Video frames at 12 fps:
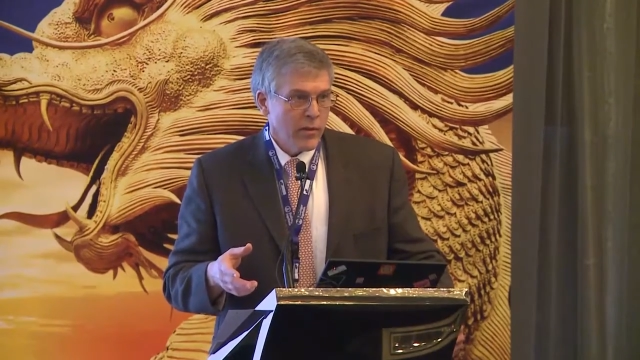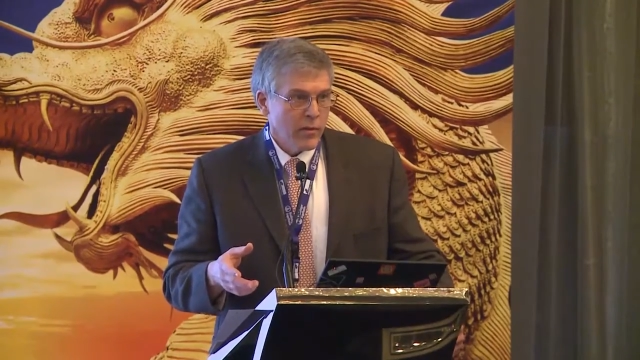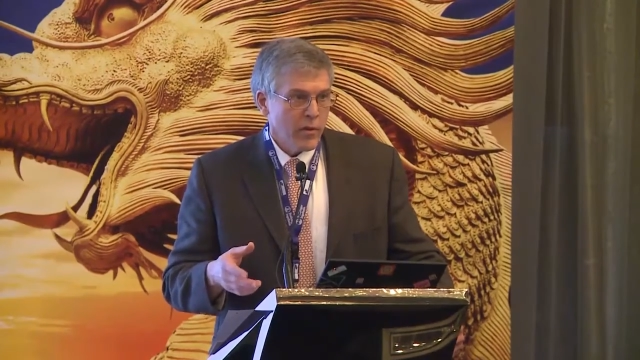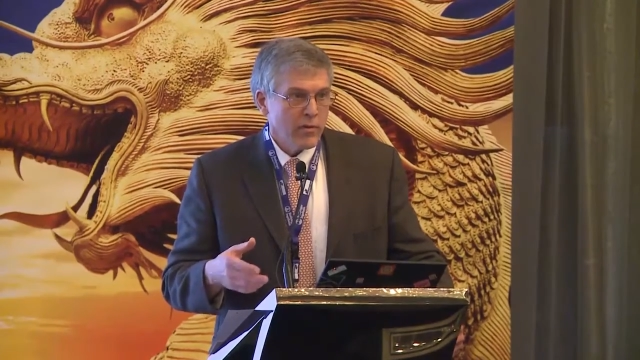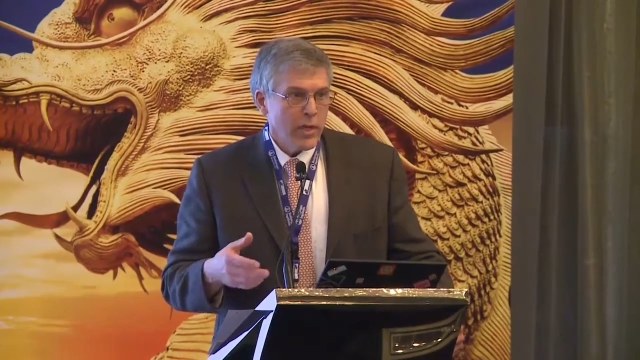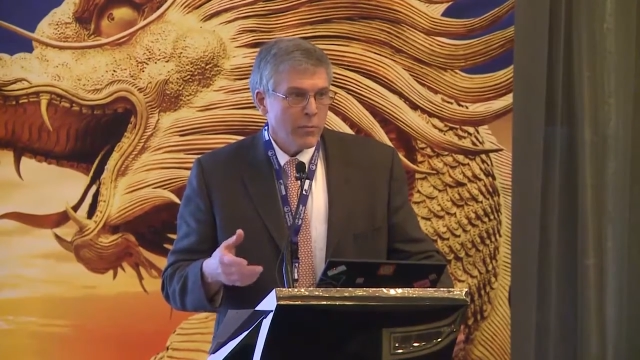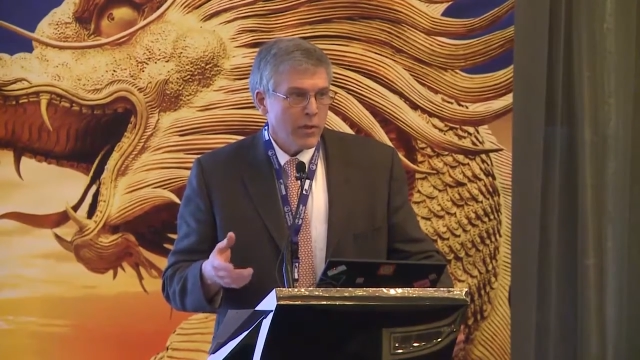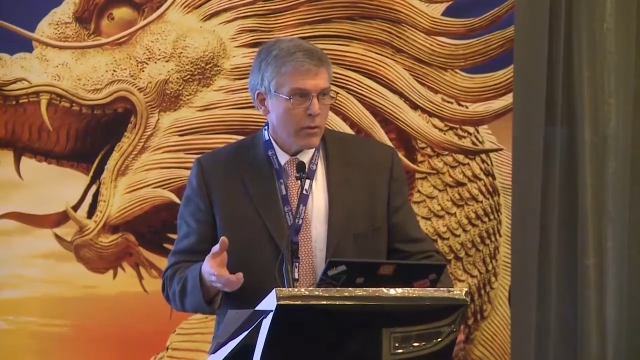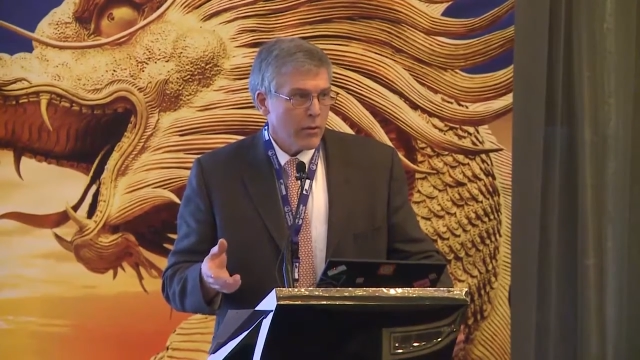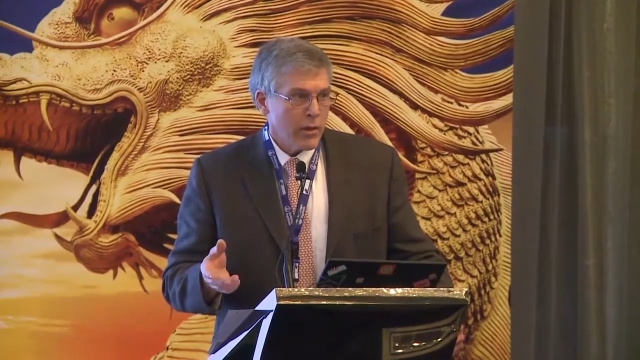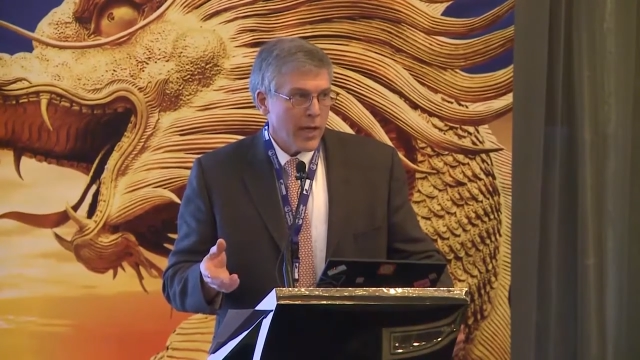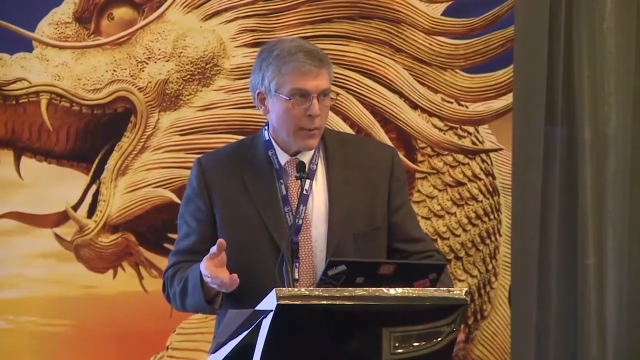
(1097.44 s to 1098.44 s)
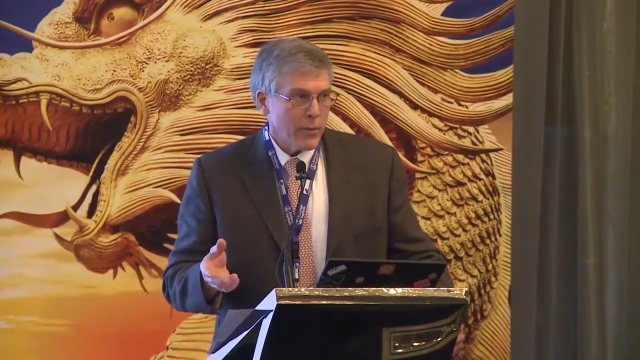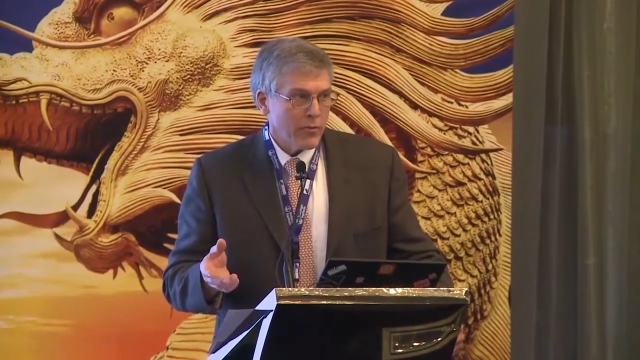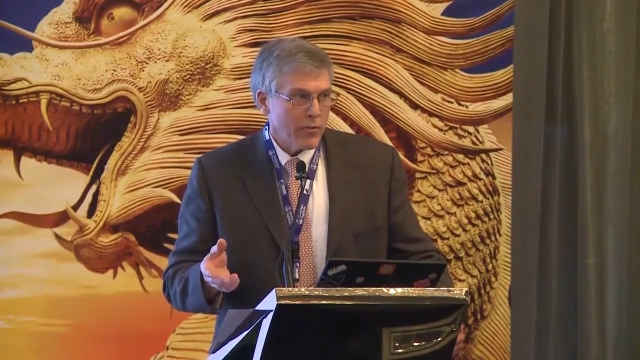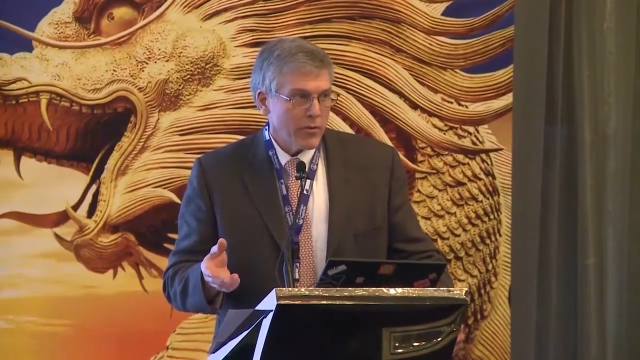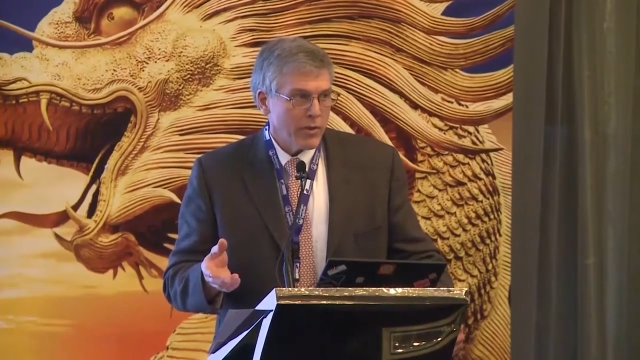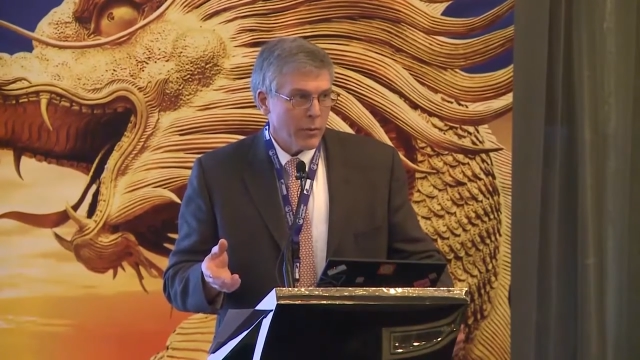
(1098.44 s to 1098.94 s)
The same thing could happen
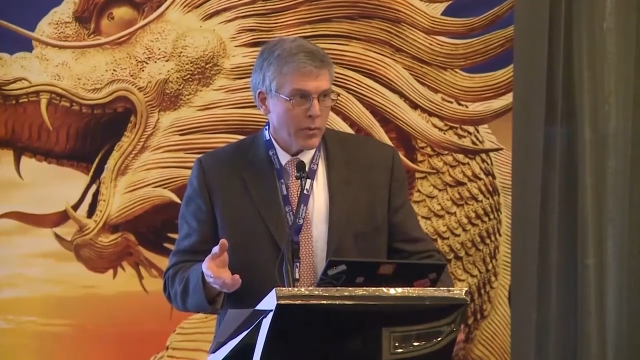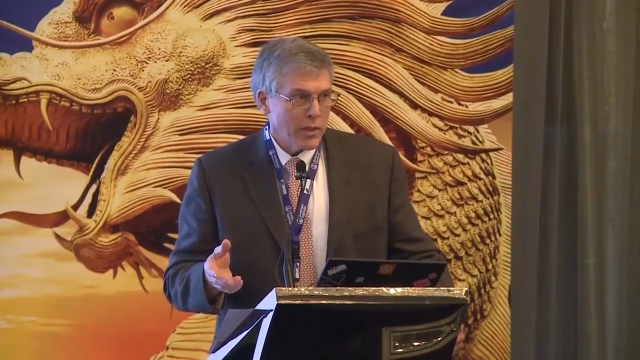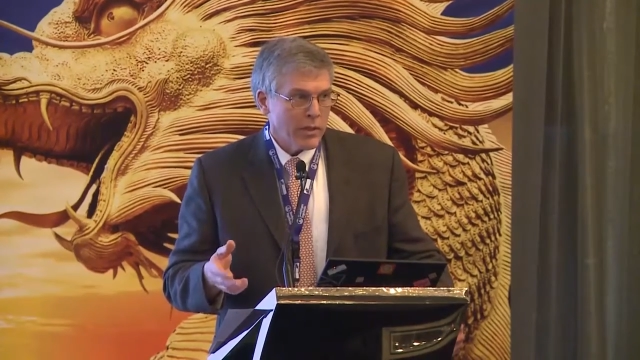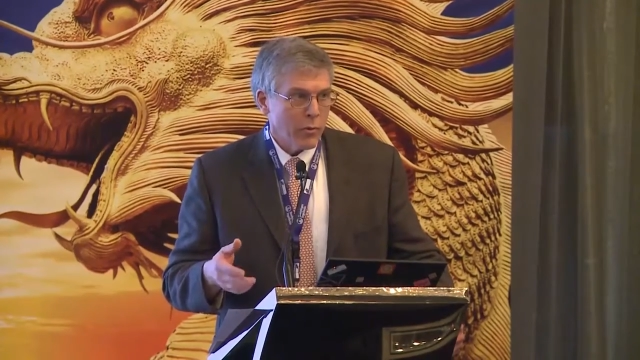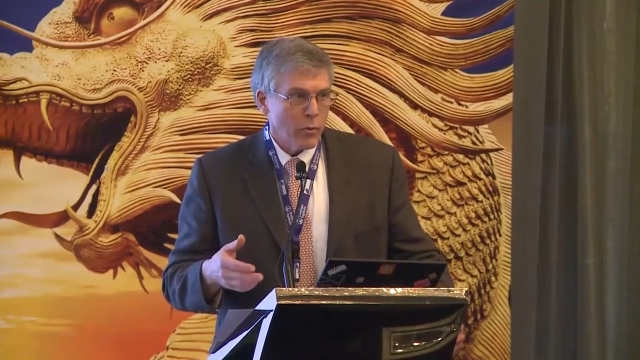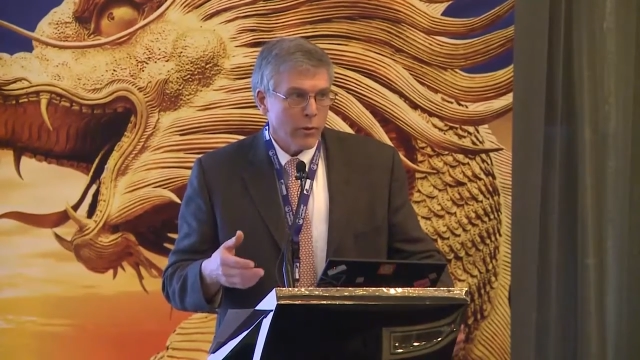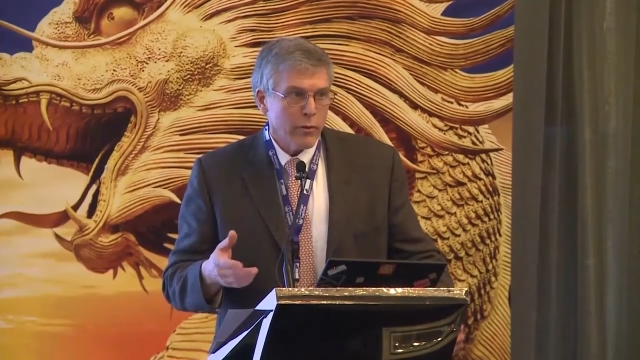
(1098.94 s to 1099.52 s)
for salmonella or